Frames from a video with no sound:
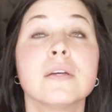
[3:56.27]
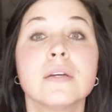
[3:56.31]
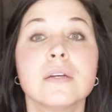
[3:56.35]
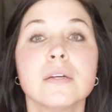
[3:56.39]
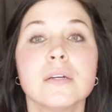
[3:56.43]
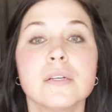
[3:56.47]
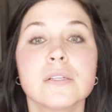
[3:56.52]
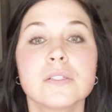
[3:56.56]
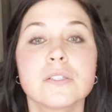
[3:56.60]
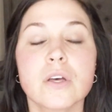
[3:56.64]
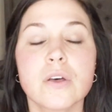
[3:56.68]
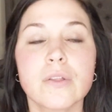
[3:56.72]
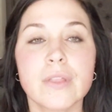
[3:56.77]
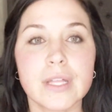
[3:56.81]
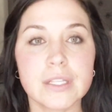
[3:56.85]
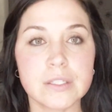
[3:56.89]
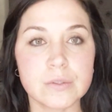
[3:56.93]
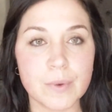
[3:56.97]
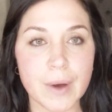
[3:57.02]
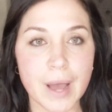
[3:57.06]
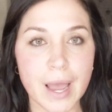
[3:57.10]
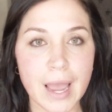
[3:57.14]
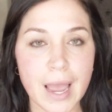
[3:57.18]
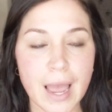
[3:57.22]
so that's
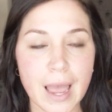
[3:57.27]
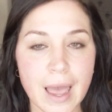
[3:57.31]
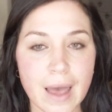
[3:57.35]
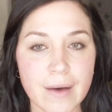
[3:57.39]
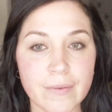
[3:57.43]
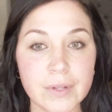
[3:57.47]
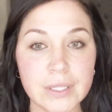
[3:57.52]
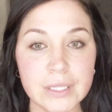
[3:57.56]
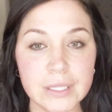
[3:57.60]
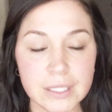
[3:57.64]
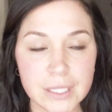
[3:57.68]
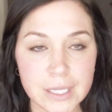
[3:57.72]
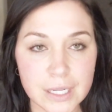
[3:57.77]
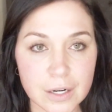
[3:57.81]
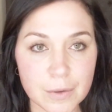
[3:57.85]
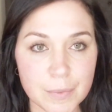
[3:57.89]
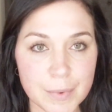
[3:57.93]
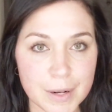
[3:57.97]
why I have a little bit